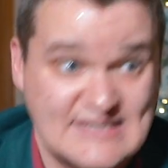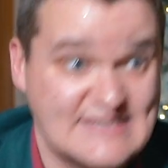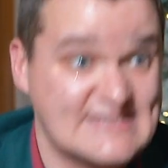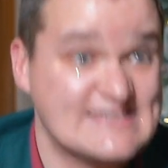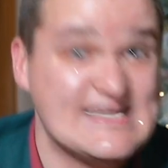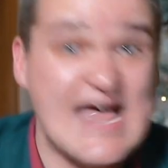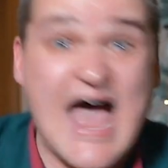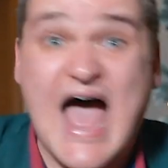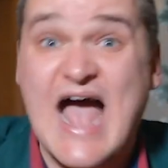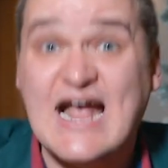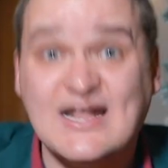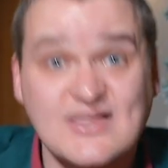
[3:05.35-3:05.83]

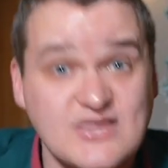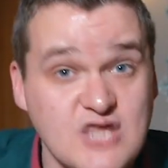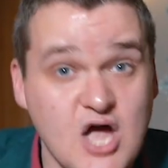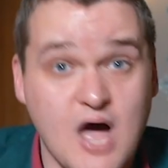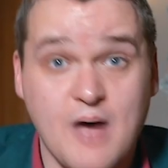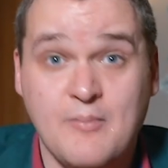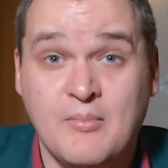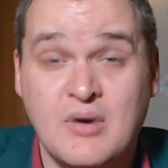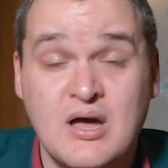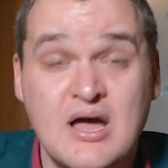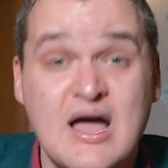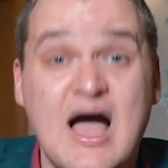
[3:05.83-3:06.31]
Tag
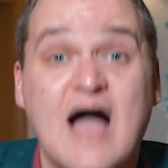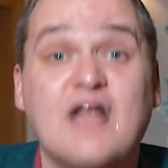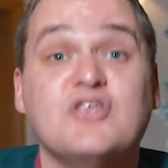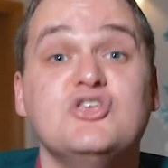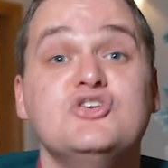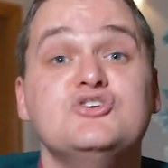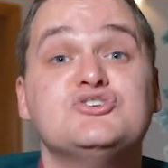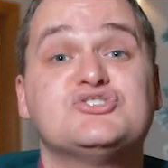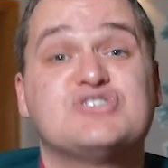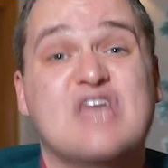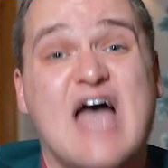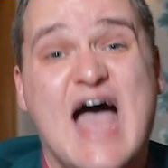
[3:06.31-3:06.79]
them and
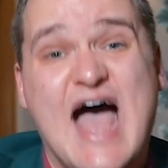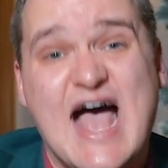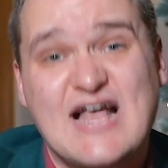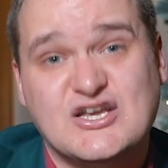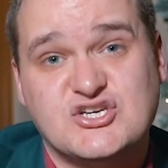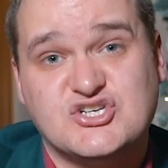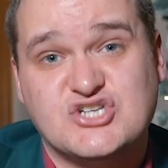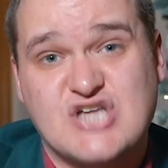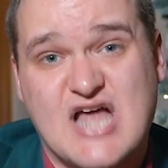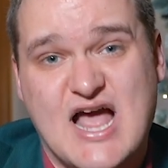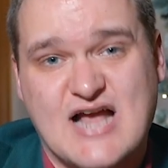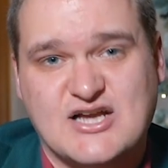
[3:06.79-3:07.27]
use the
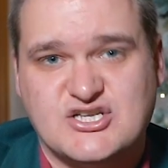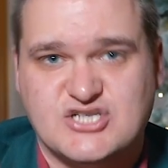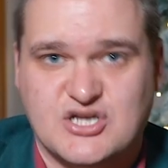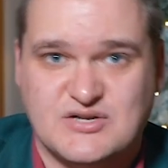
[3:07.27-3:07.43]
hashtag.